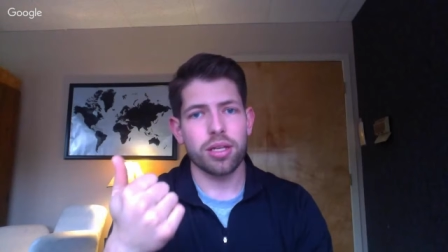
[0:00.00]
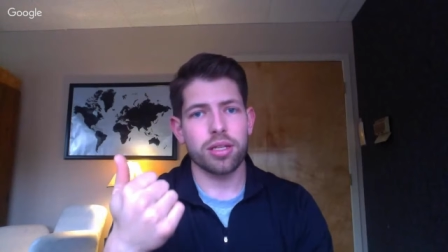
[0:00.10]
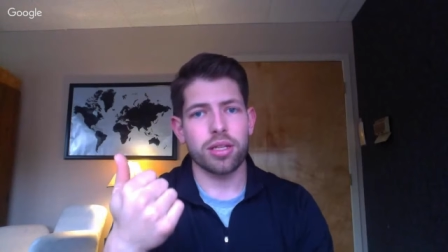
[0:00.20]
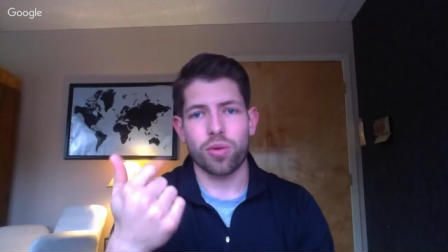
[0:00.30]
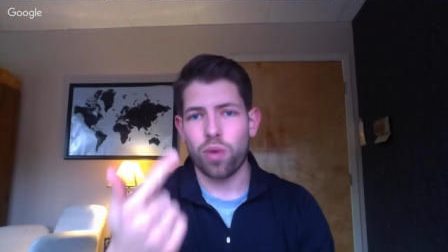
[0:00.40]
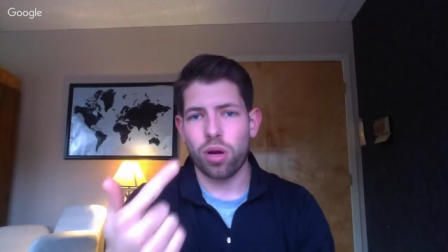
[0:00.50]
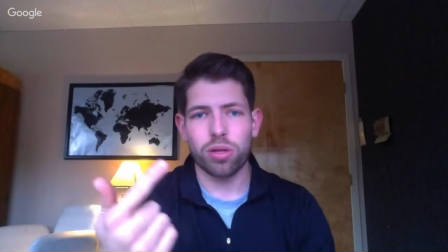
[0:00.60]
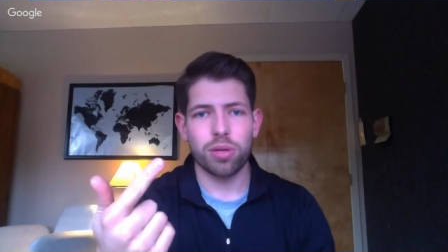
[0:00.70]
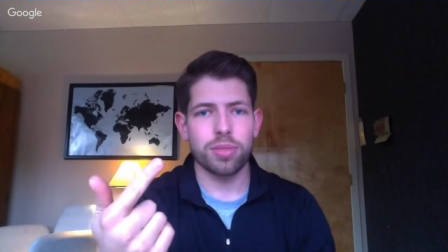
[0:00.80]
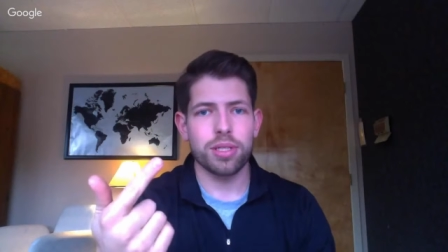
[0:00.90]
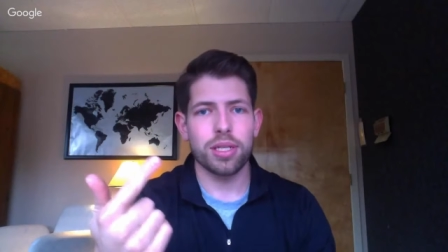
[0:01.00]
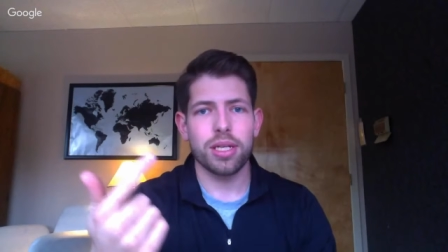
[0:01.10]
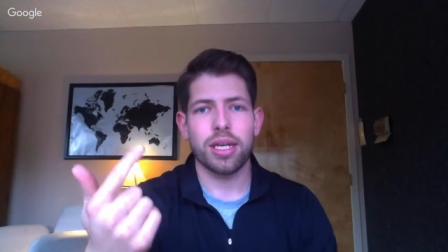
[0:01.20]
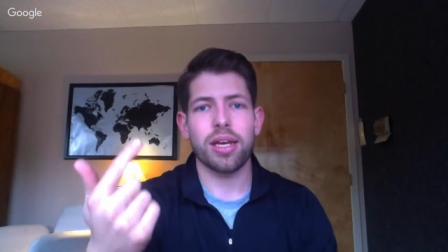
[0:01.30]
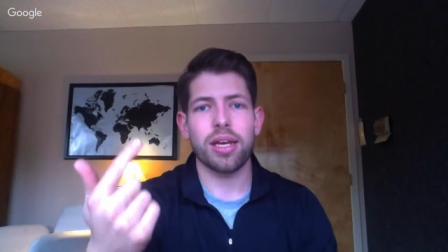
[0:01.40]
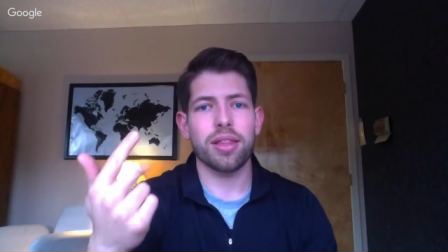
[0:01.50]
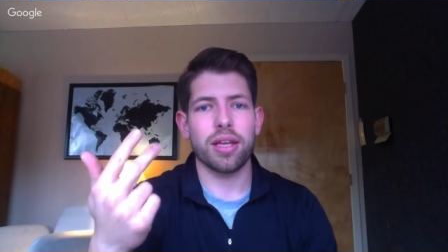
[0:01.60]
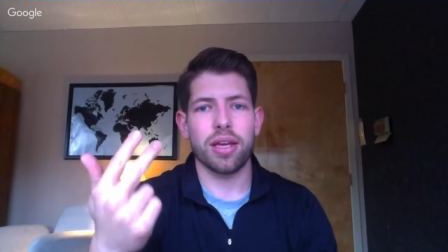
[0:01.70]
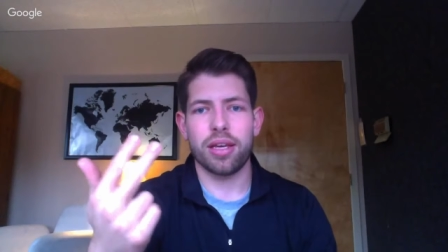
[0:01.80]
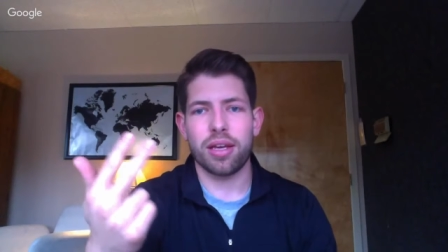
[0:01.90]
they're welcomed, and
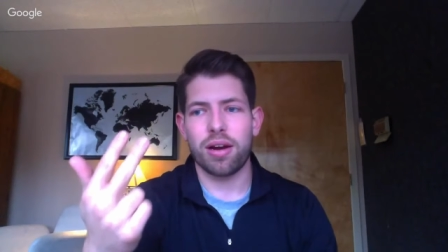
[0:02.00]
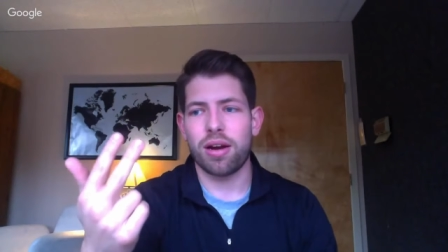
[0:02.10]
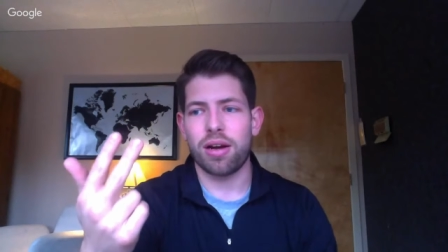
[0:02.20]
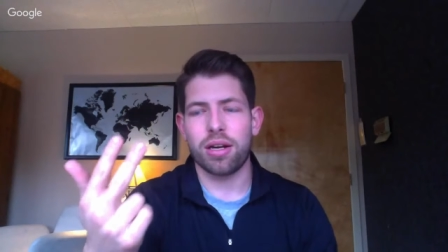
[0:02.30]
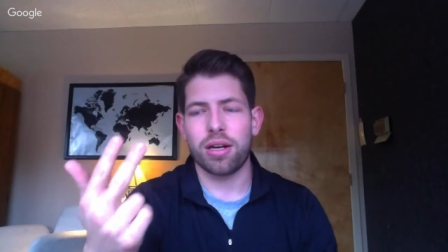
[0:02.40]
they are